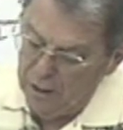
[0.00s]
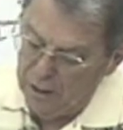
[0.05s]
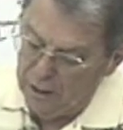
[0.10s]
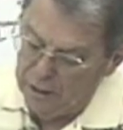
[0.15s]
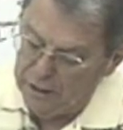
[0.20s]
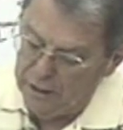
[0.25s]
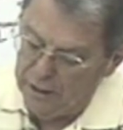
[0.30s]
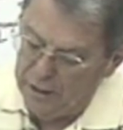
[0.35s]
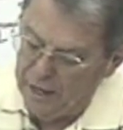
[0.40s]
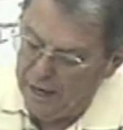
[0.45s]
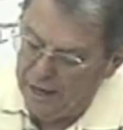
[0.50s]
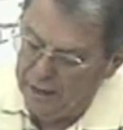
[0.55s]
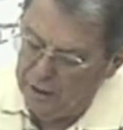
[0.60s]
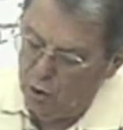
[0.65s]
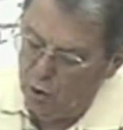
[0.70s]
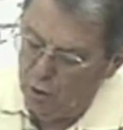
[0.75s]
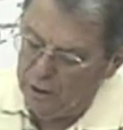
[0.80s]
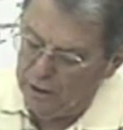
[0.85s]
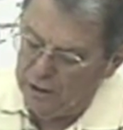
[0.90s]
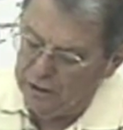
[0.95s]
He did not
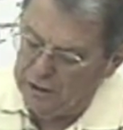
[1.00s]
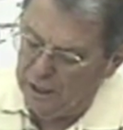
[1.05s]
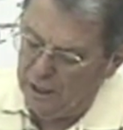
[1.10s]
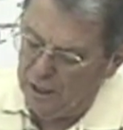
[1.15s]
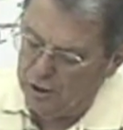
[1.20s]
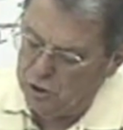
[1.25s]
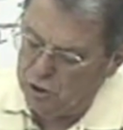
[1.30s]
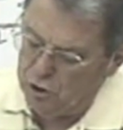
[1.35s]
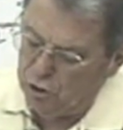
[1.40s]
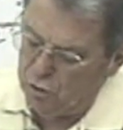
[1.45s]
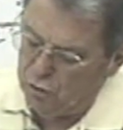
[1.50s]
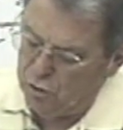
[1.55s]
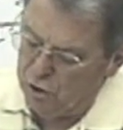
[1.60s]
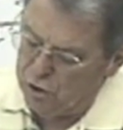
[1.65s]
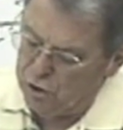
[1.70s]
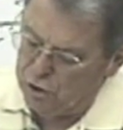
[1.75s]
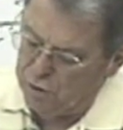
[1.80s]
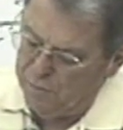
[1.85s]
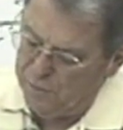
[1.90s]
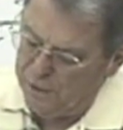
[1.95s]
know an intelligent
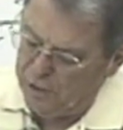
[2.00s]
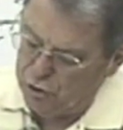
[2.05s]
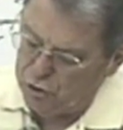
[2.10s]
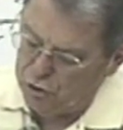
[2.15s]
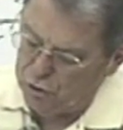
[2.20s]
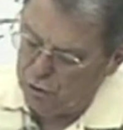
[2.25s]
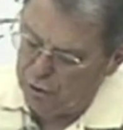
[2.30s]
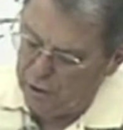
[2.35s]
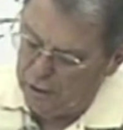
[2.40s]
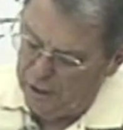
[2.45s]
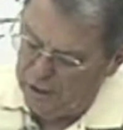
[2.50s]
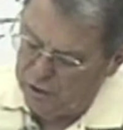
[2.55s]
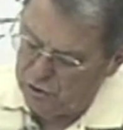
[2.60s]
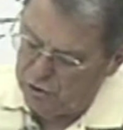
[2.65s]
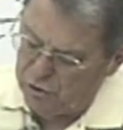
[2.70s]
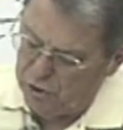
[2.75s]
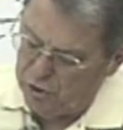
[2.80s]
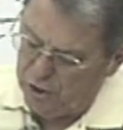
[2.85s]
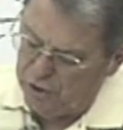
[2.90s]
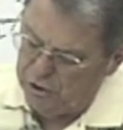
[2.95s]
Christian minister does,
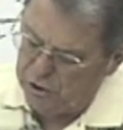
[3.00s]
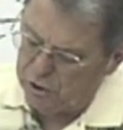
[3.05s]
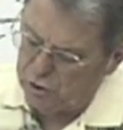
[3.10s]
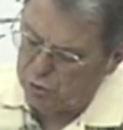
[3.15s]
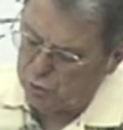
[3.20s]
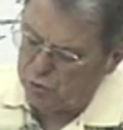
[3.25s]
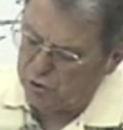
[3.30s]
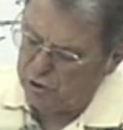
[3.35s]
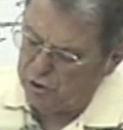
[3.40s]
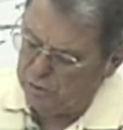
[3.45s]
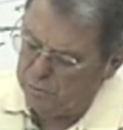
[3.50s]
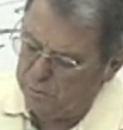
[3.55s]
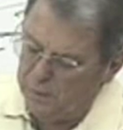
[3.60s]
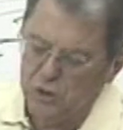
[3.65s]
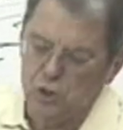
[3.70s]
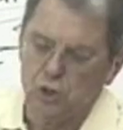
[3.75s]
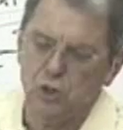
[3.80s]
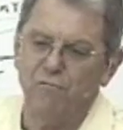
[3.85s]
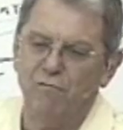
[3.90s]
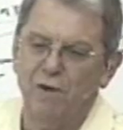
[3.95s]
and Jesus was as
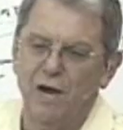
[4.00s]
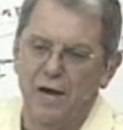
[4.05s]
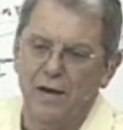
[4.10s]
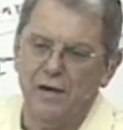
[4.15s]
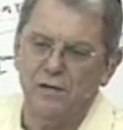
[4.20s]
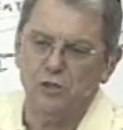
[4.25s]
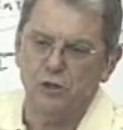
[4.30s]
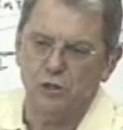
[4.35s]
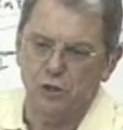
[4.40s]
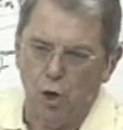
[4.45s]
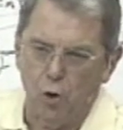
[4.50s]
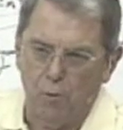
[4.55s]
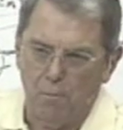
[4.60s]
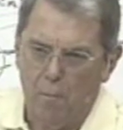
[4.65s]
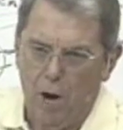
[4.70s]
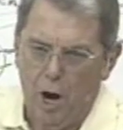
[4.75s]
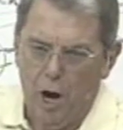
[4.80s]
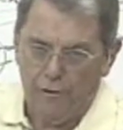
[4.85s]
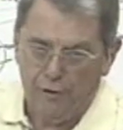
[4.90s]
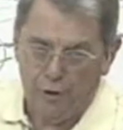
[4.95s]
much divine as his own
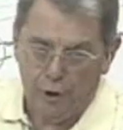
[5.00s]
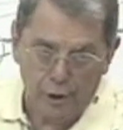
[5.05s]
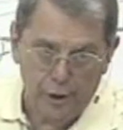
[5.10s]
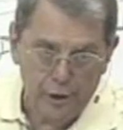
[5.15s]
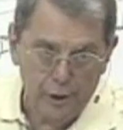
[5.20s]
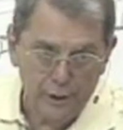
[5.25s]
mother.